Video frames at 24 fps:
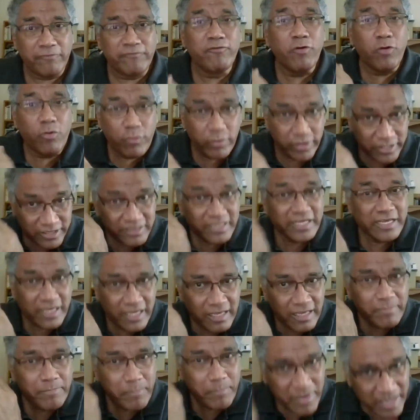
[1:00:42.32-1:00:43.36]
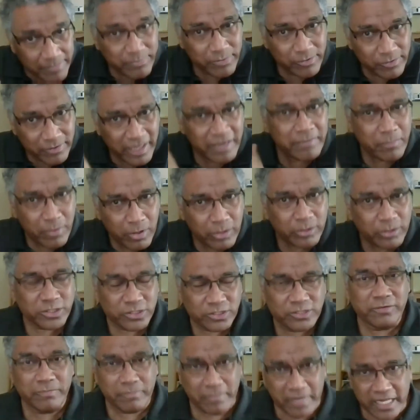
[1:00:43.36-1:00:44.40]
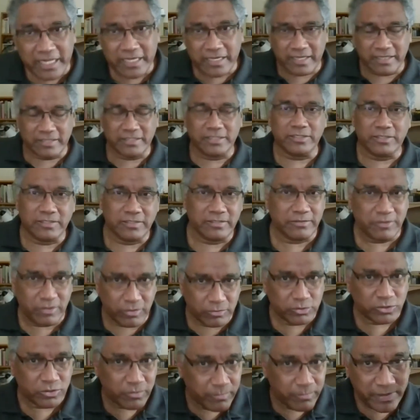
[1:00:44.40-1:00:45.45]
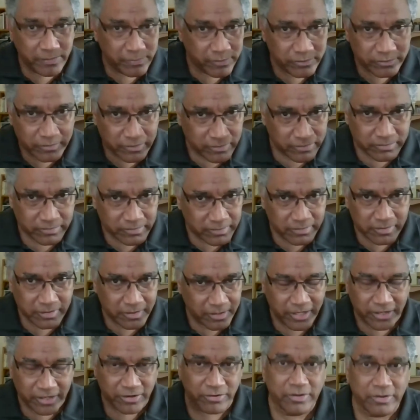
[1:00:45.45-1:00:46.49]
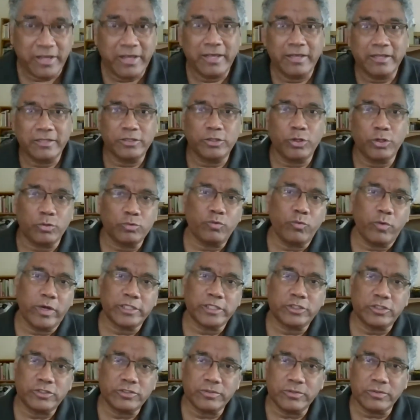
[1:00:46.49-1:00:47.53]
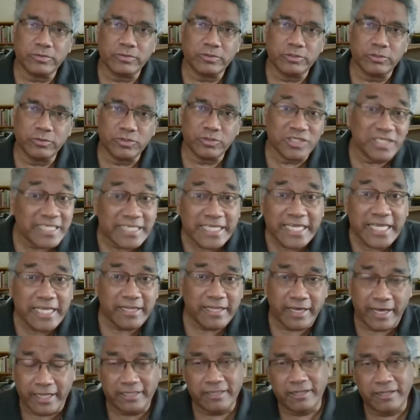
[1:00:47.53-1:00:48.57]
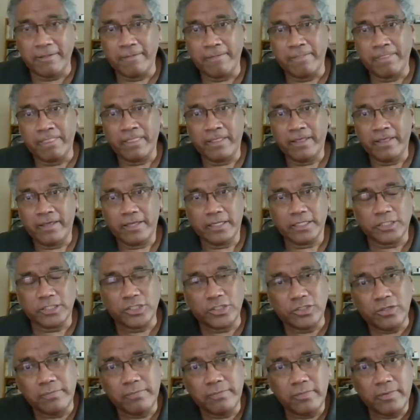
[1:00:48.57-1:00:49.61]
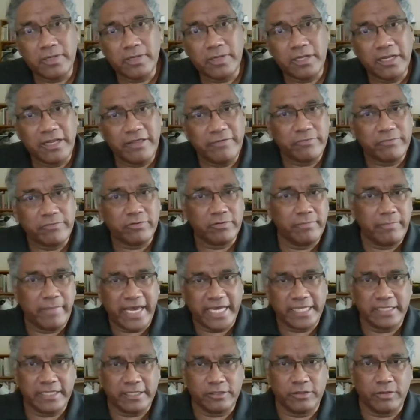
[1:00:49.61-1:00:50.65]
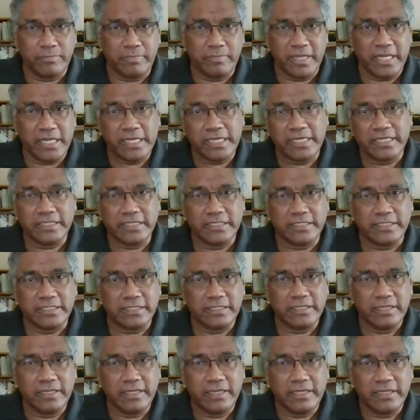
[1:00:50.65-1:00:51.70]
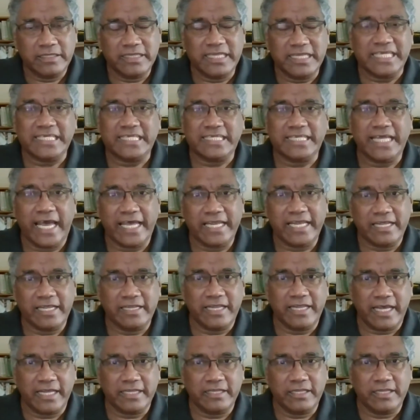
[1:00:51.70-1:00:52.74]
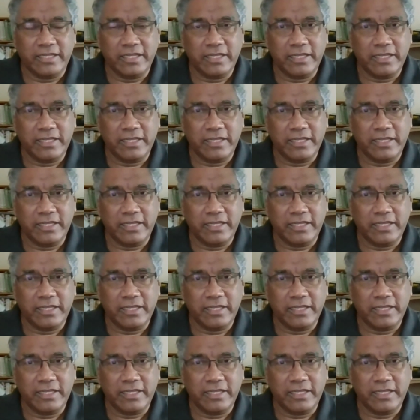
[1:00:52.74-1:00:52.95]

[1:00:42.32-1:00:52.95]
forward-thinking people amongst Dominicans, though some people don't want to see that. Some liberal-minded Dominicans decided that